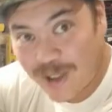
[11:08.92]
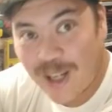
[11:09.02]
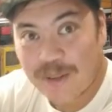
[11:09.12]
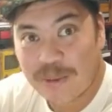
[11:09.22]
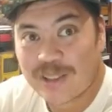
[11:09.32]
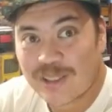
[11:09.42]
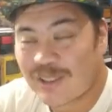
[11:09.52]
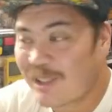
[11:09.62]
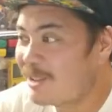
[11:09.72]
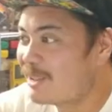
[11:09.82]
forgot about
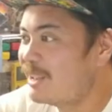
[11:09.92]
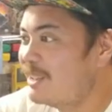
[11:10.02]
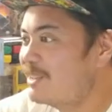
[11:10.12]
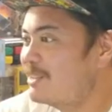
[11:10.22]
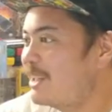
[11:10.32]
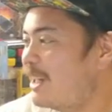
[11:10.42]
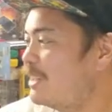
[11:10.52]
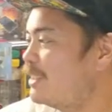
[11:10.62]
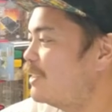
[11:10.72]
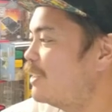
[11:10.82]
this card in this set.
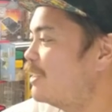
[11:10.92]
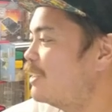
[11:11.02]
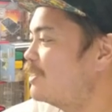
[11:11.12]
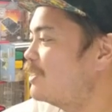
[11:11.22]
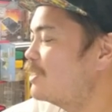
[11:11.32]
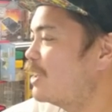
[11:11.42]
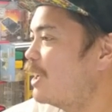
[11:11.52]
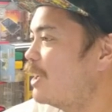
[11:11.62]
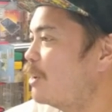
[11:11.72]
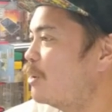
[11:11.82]
This is
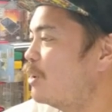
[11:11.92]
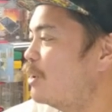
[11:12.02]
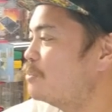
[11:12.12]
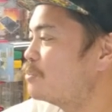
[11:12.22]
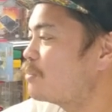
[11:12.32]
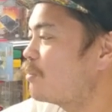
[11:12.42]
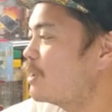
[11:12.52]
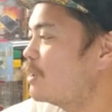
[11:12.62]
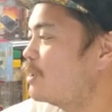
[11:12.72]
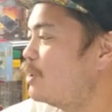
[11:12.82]
a
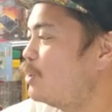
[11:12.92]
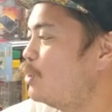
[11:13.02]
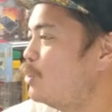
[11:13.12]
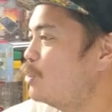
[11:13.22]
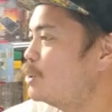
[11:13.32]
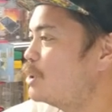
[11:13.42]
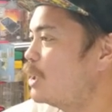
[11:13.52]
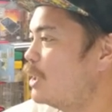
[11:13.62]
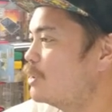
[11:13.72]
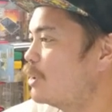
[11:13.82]
huge
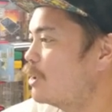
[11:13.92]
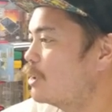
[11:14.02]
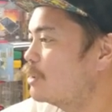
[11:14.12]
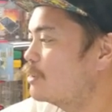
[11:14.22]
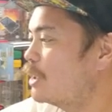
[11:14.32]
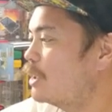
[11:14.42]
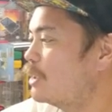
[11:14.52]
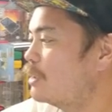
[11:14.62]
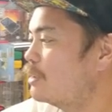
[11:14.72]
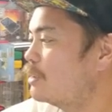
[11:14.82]
chase card right
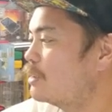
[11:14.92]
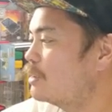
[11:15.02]
now.